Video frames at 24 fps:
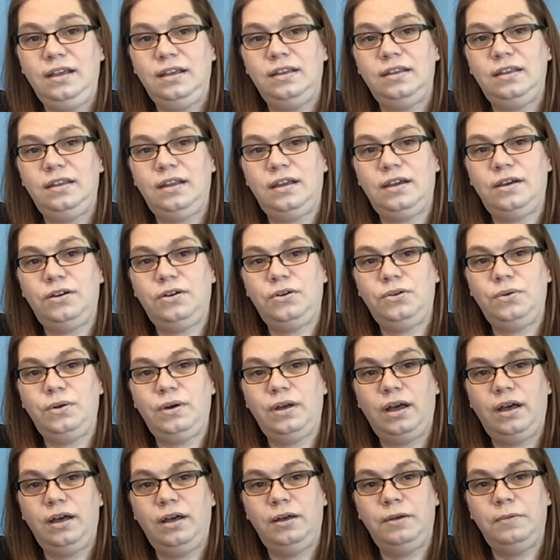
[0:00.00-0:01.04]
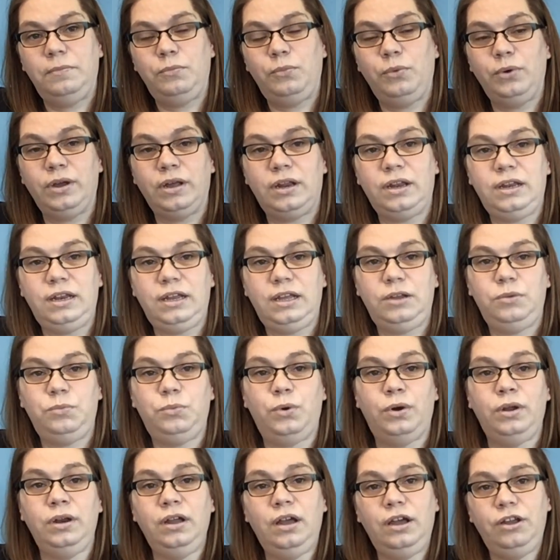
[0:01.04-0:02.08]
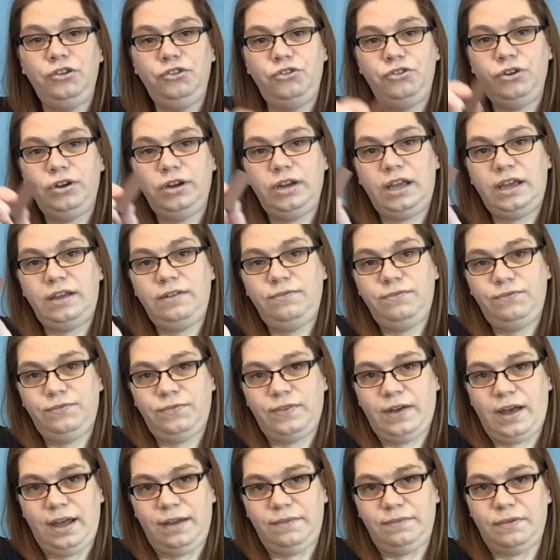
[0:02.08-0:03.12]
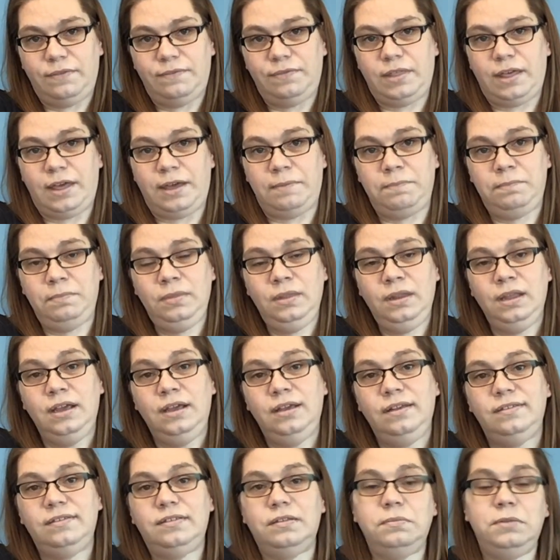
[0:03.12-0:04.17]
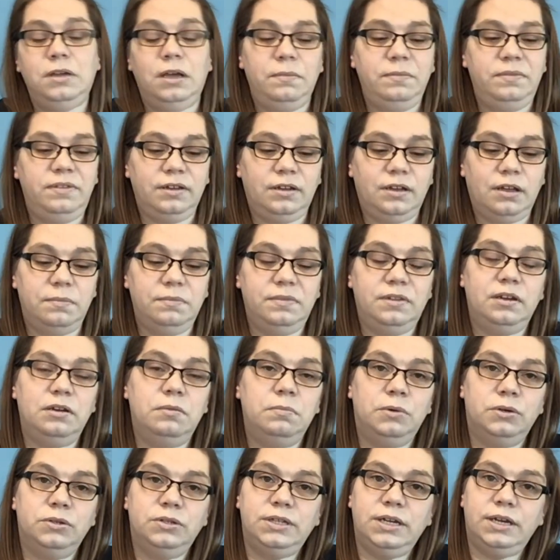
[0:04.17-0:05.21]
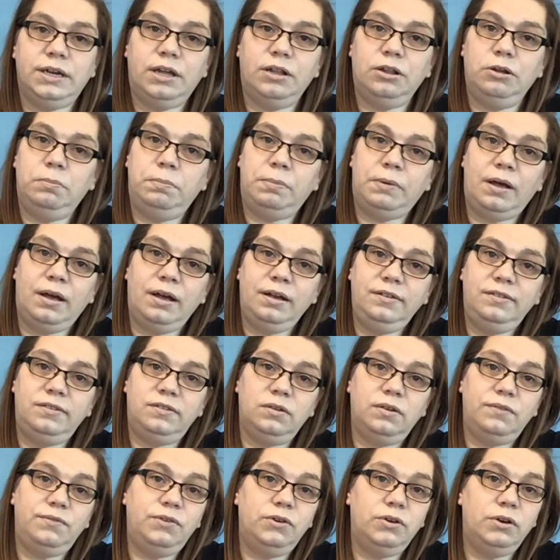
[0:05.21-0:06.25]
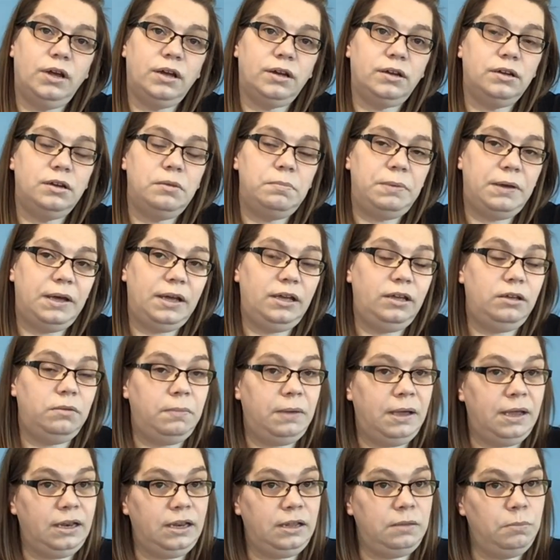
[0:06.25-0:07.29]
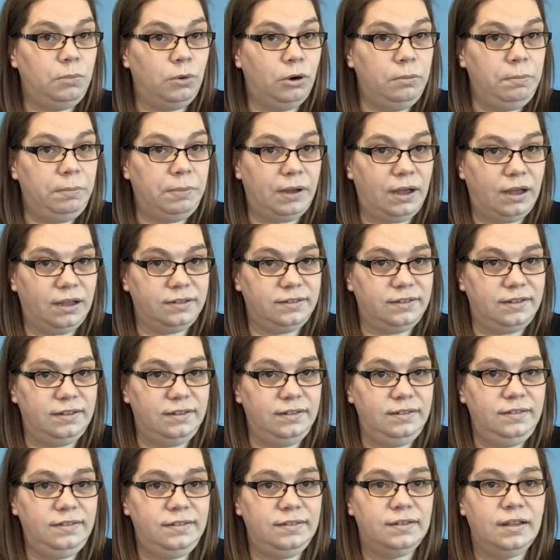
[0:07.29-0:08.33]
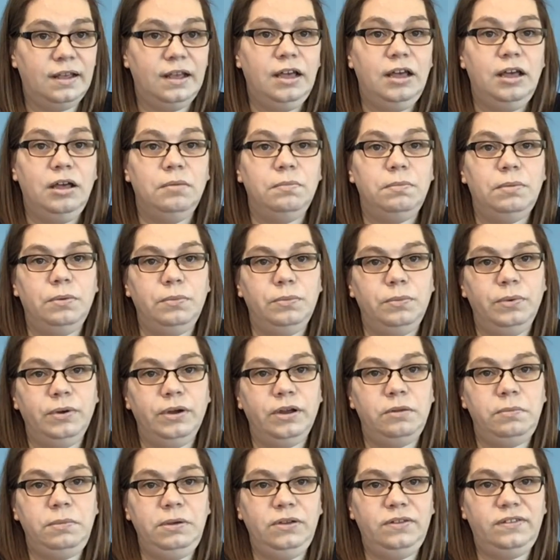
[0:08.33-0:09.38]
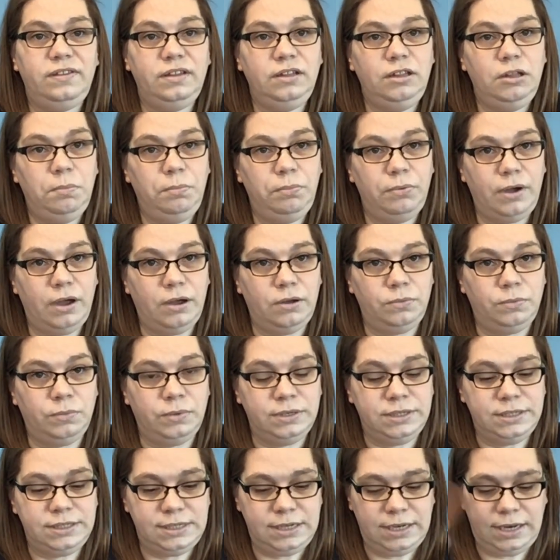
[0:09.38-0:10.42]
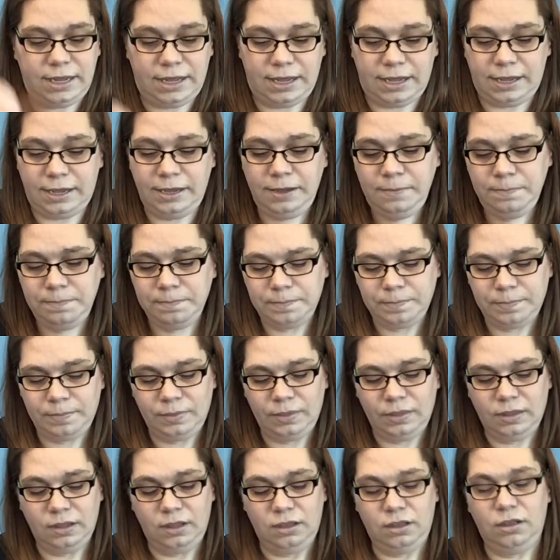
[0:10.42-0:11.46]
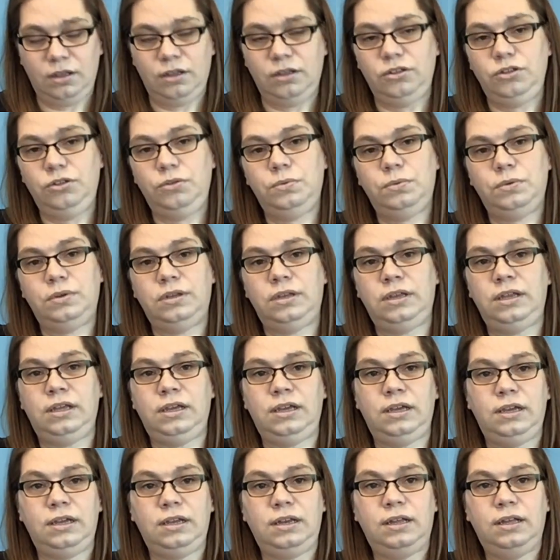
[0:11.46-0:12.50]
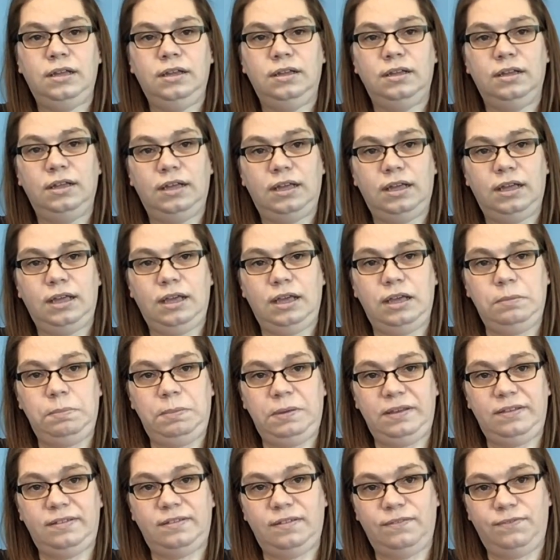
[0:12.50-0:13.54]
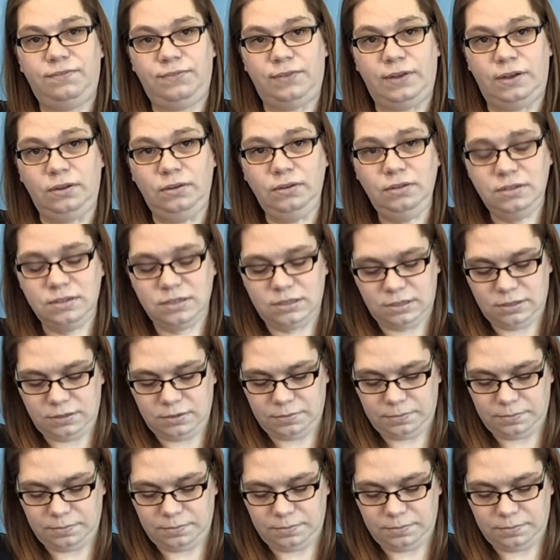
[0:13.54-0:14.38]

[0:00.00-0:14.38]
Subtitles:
Now, we're going to need 105 of them. Sometimes it comes in a multicolored box, so if you're not going to paint, you may need more boxes. But we're going to be using the brown one today. You will need a piece of felt.